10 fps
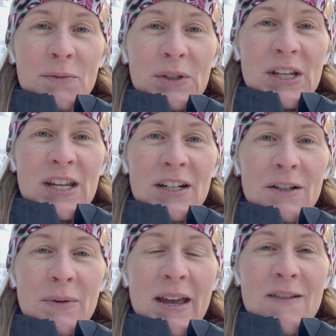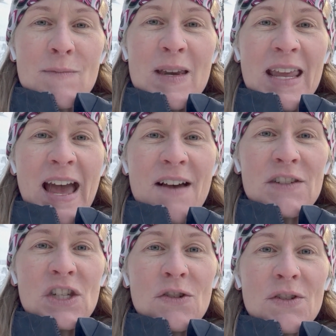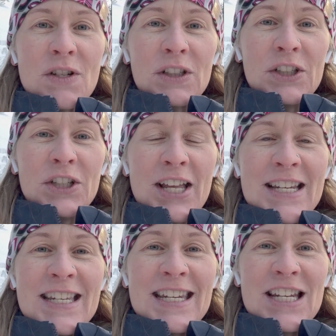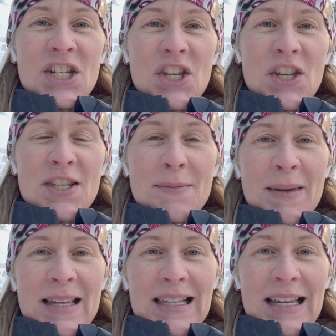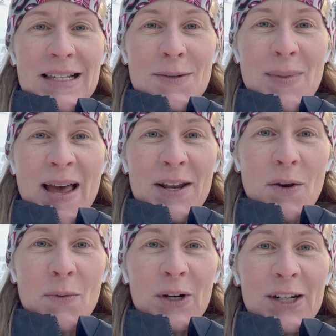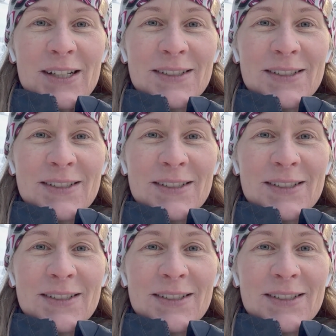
We're here. We have many avenues to learn and teach this amazing somatic work.